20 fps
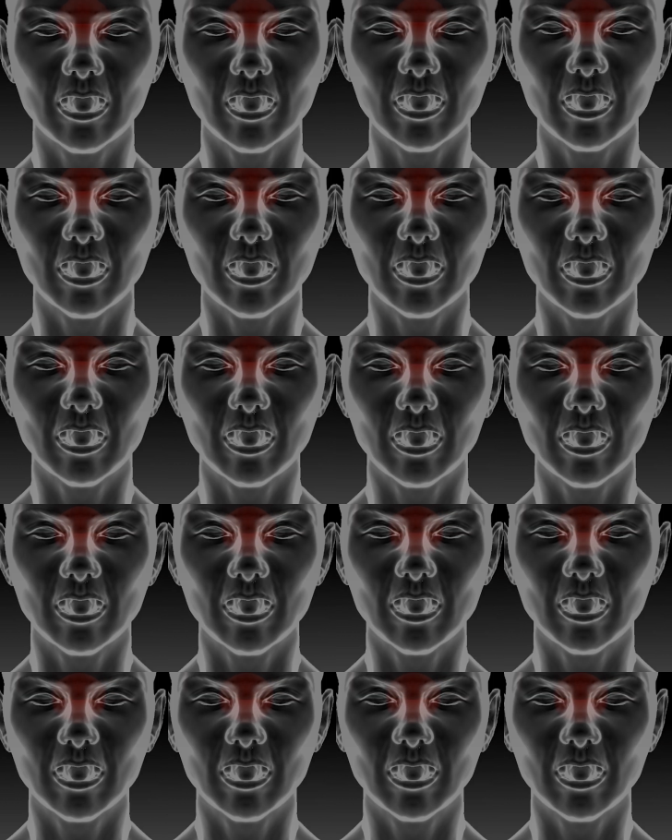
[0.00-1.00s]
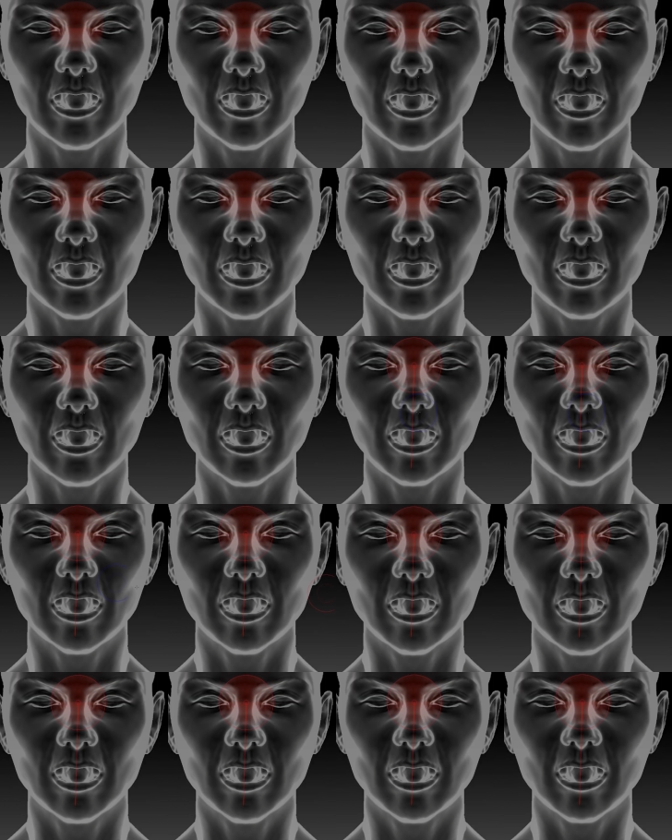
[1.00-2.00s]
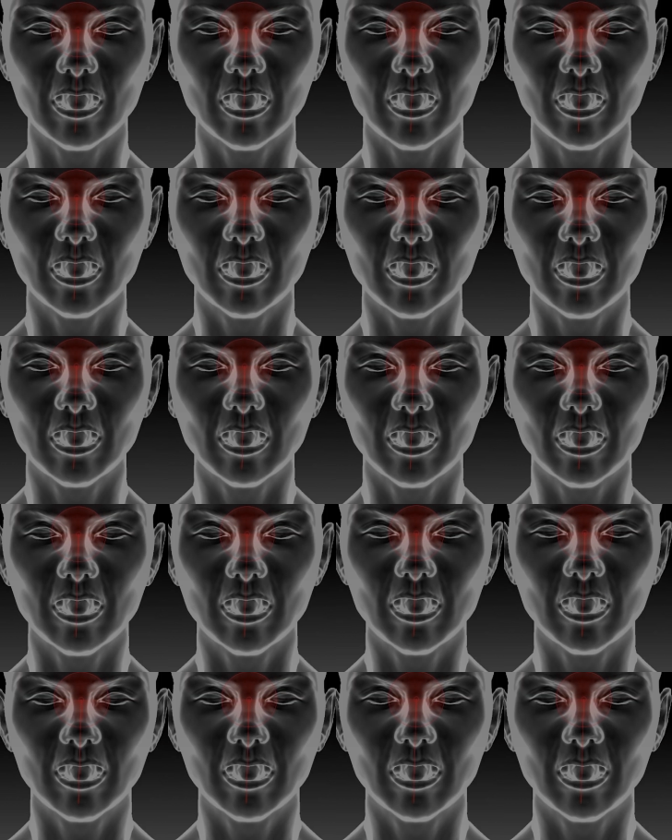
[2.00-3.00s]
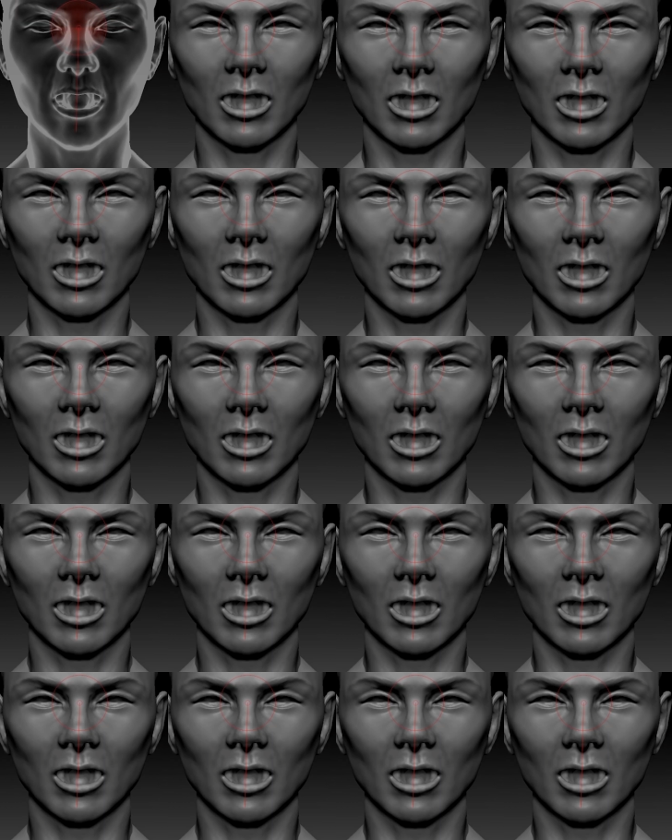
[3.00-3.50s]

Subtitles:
Nobody speaks.